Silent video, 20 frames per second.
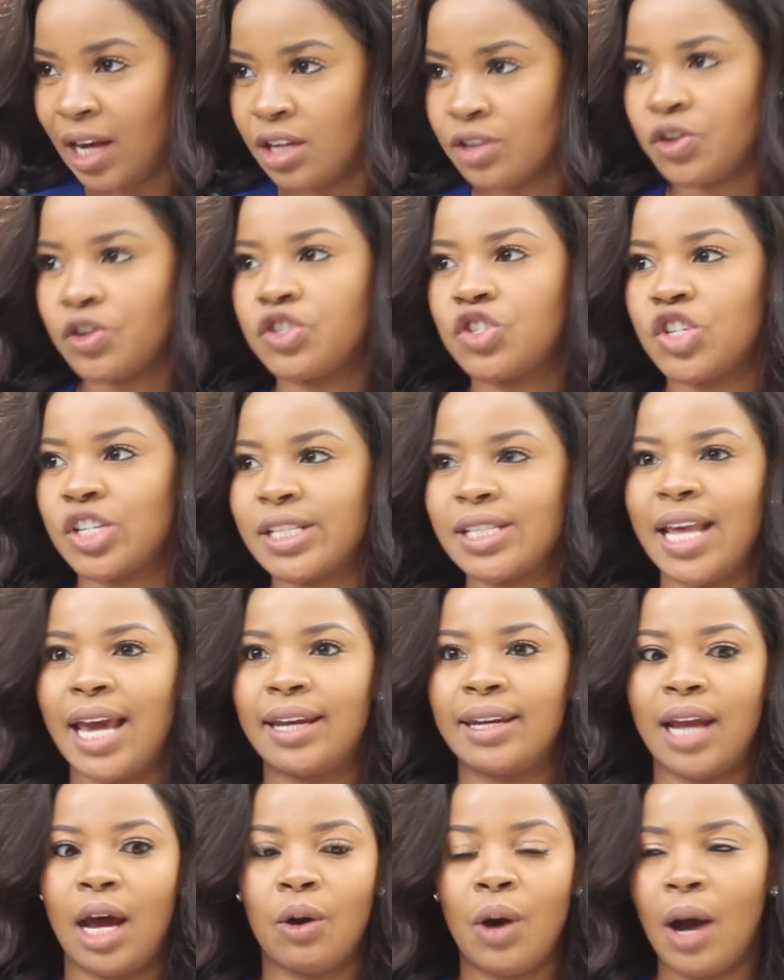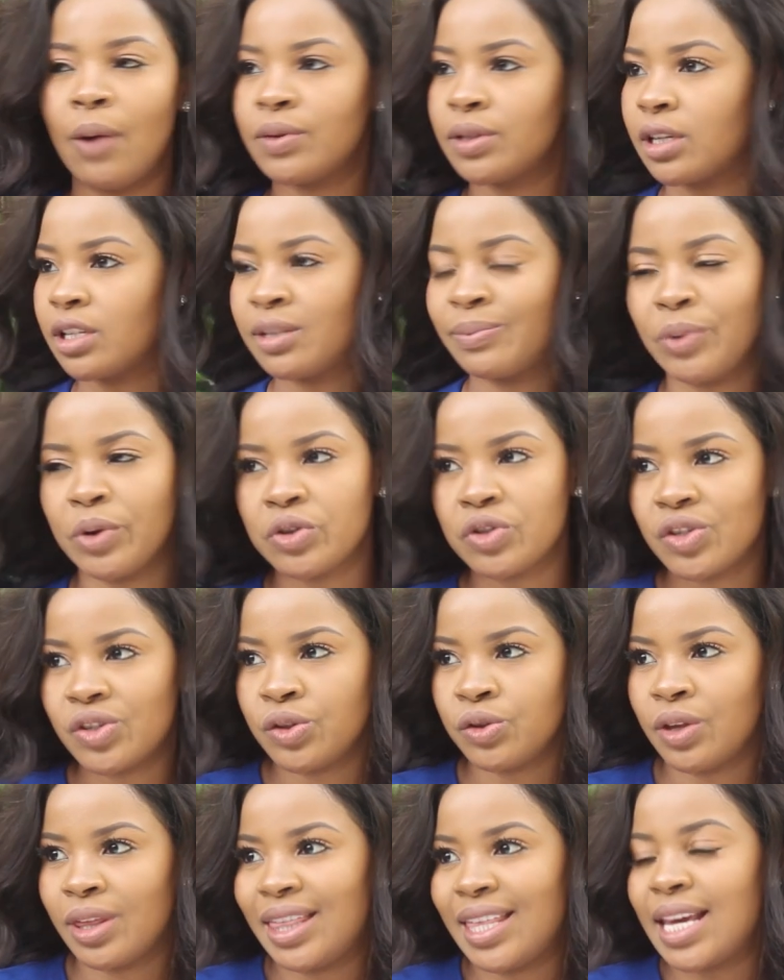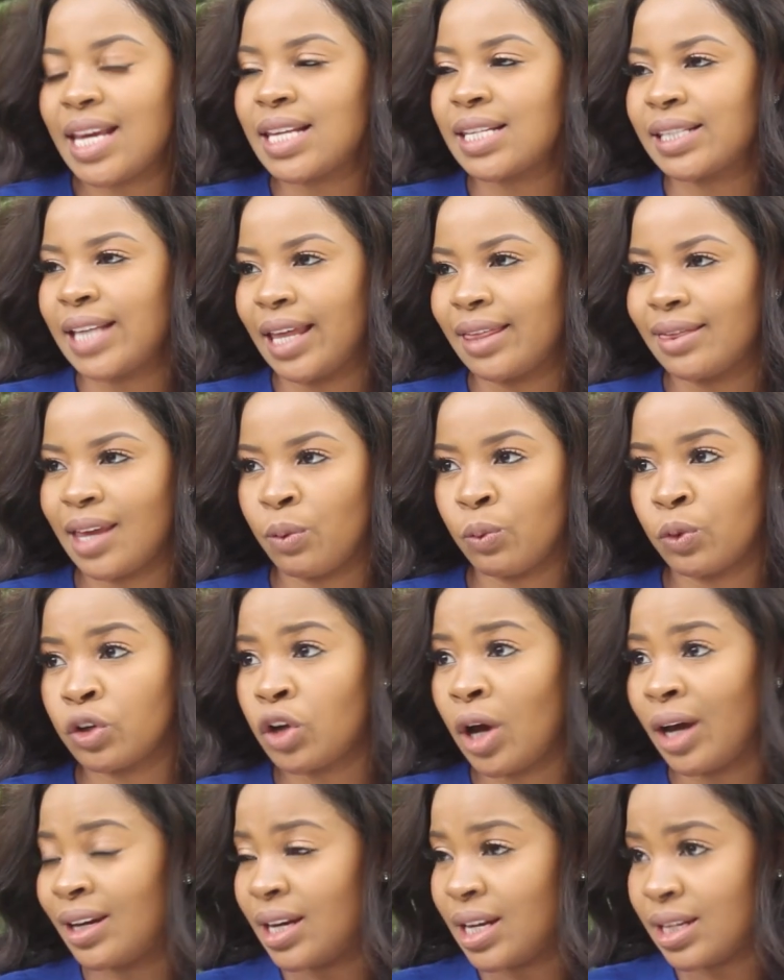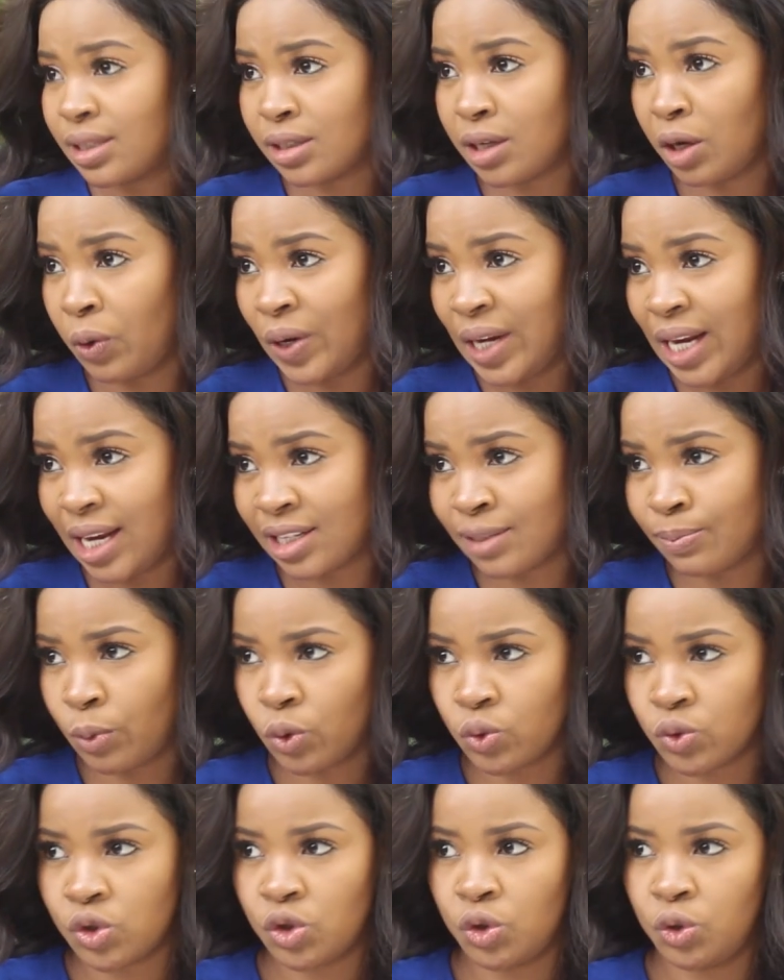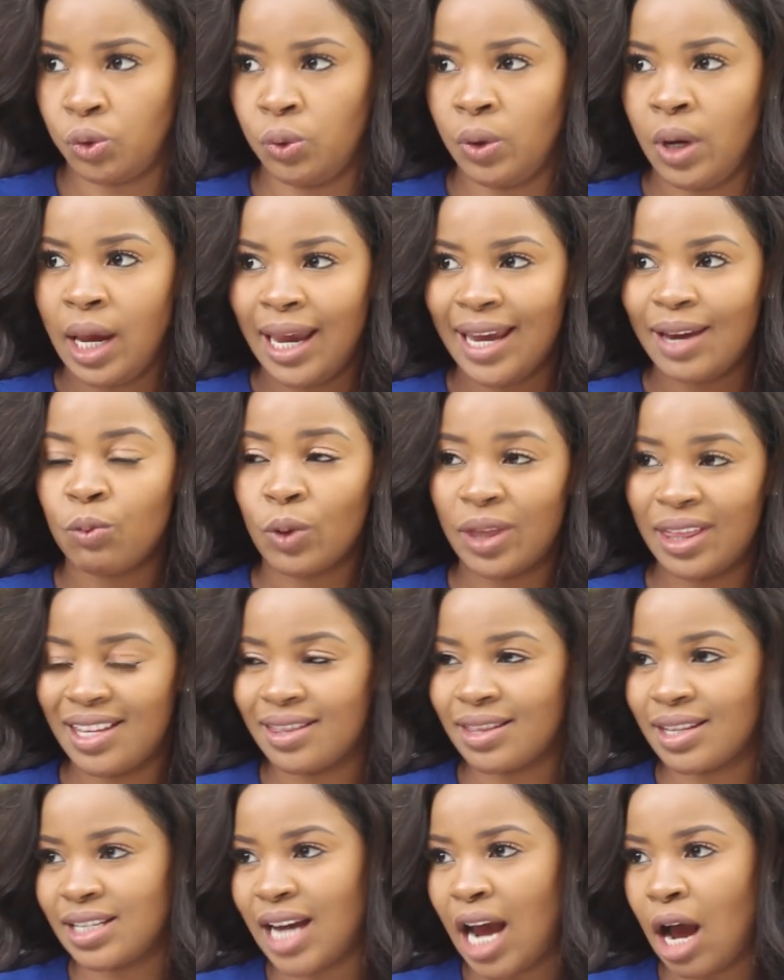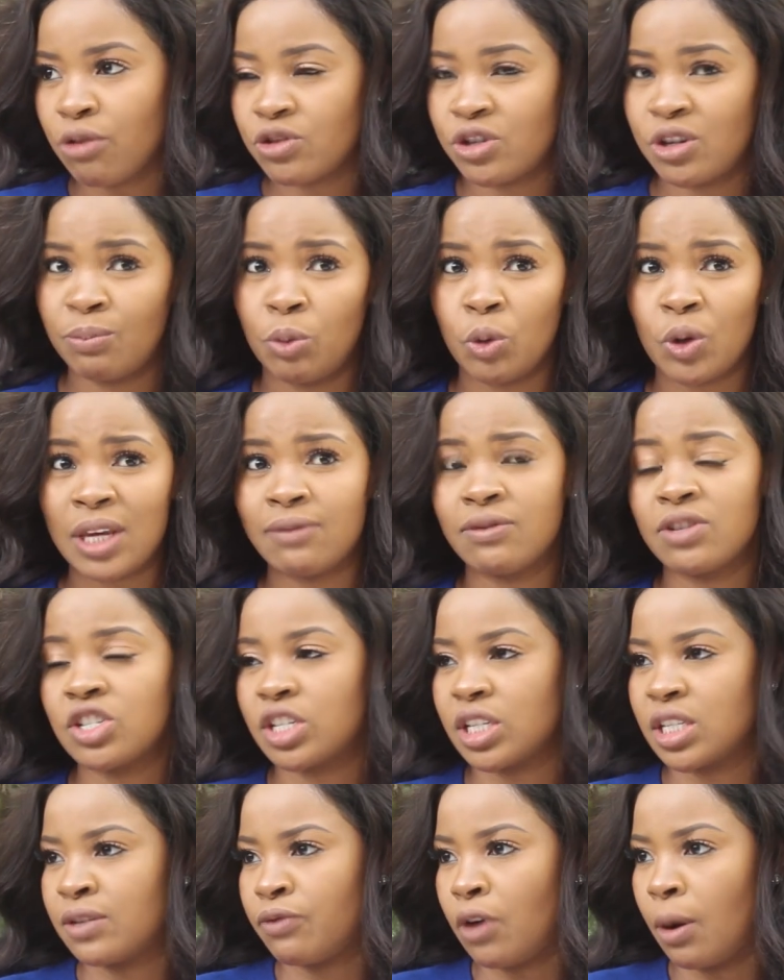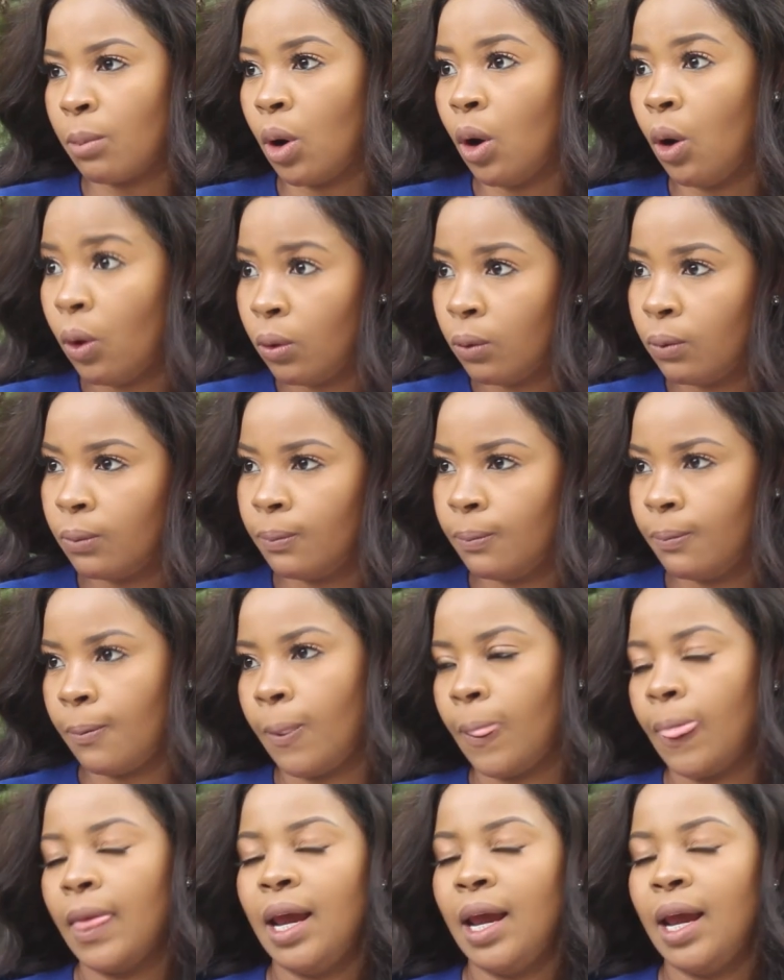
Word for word: So it's just that now I was exposed to things that they were not necessarily exposed to within the township or even just from home.